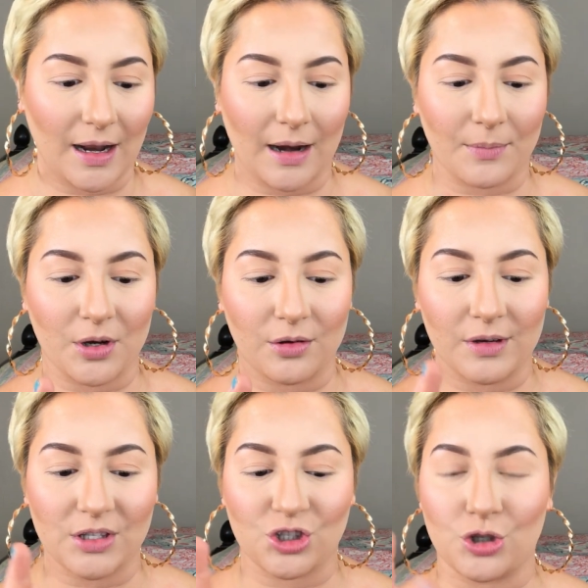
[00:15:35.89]
And I'm
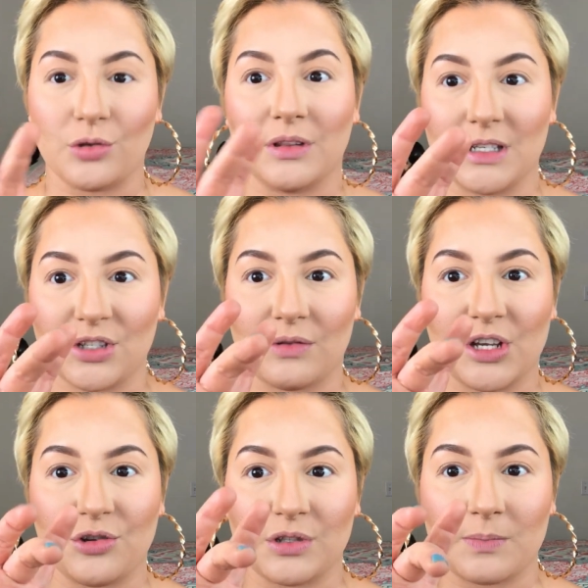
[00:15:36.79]
going to literally
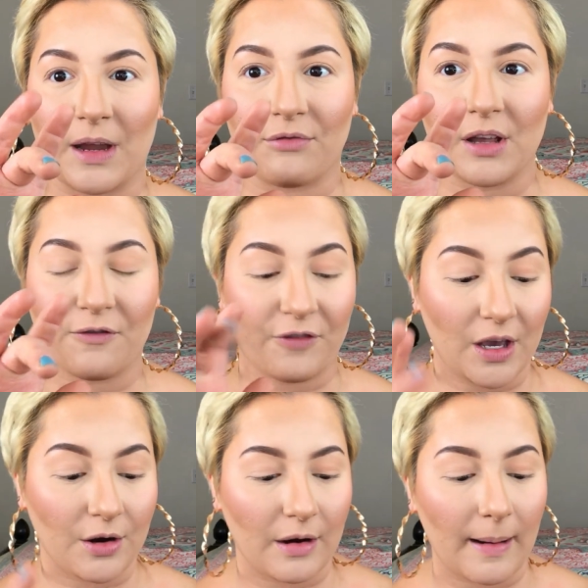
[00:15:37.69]
use my ring
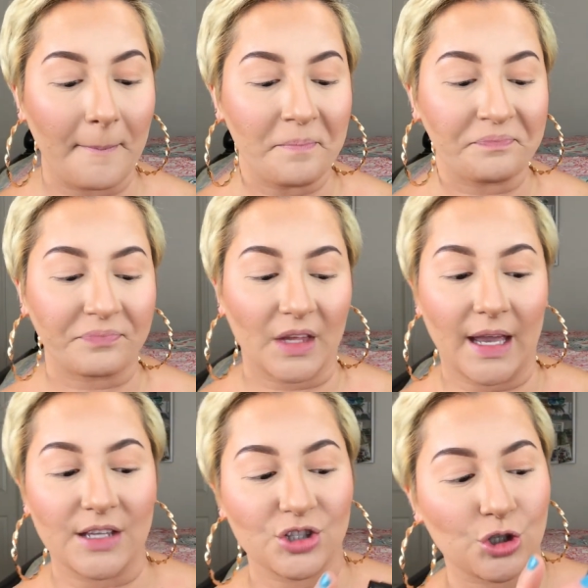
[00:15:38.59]
finger
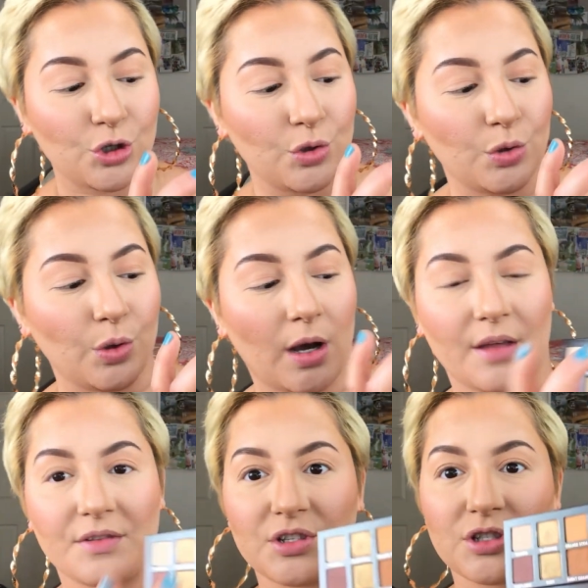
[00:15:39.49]
into
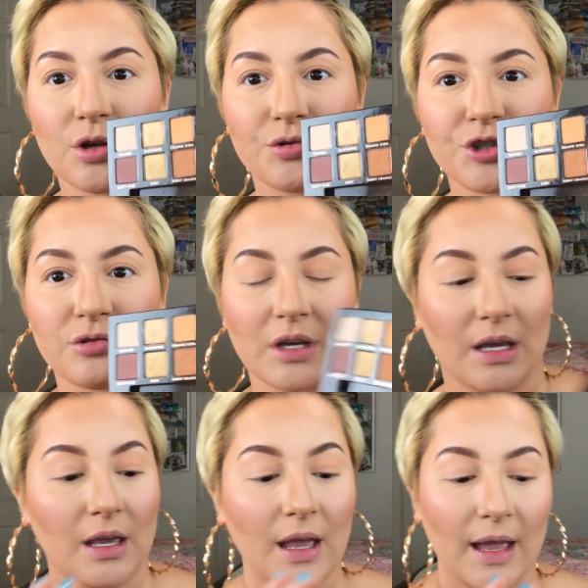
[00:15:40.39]
the
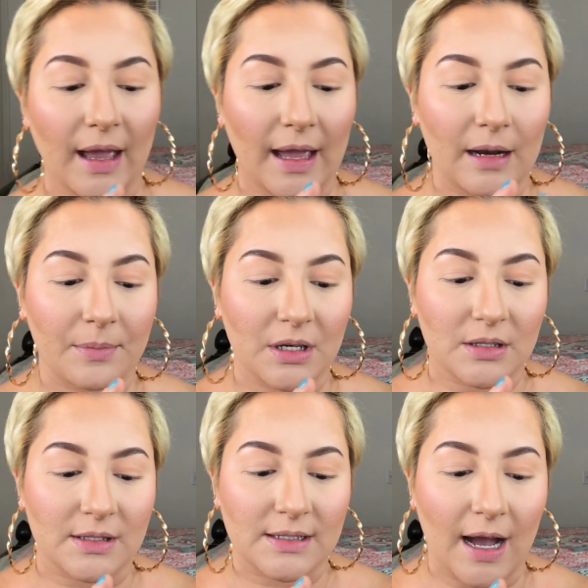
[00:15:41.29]
Sultry, and I'm
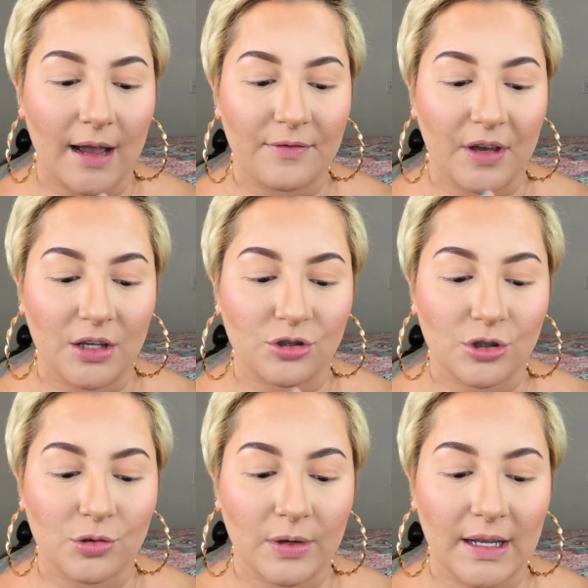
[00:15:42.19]
gonna dive
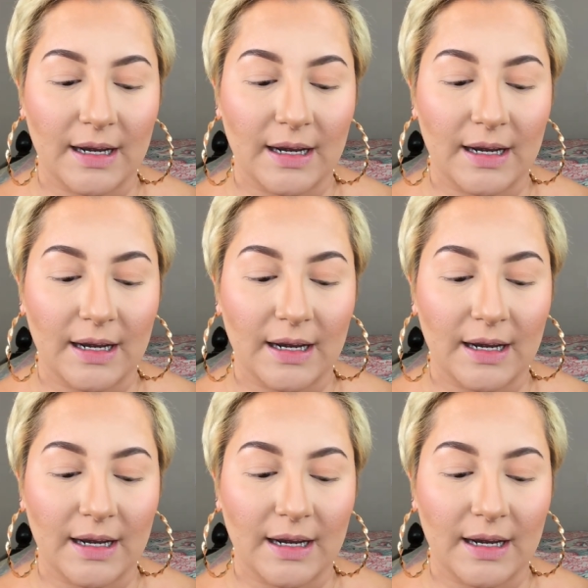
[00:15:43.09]
into it.